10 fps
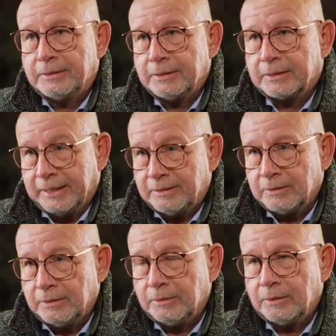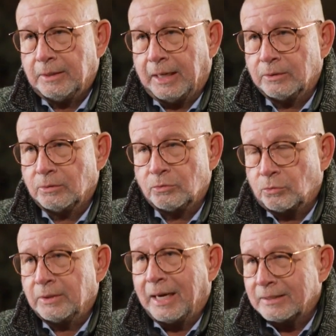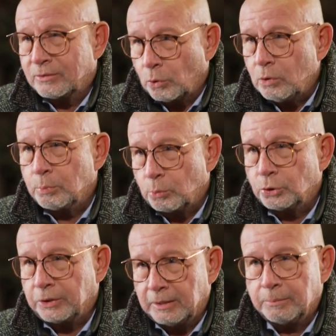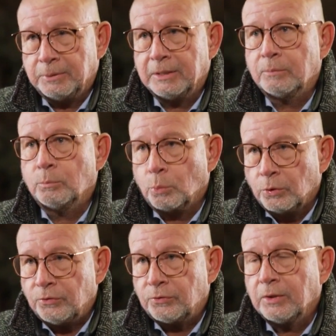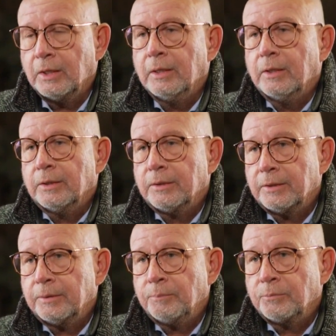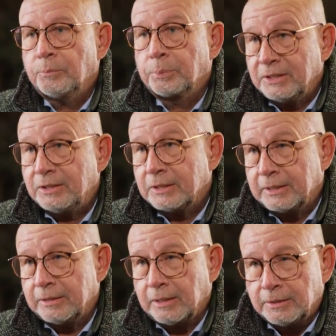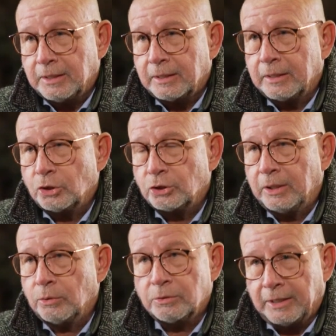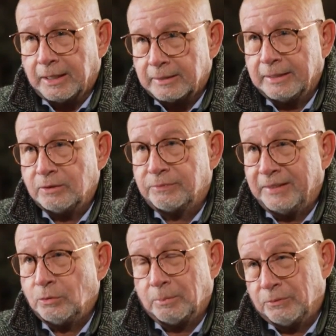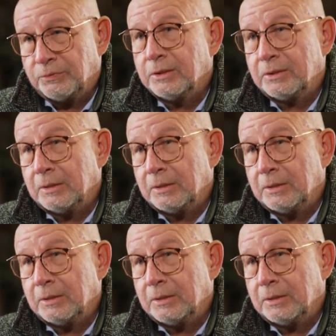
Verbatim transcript: predetermined breaking point, it breaks at some spot, and the anchor is lost, usually never to be found again.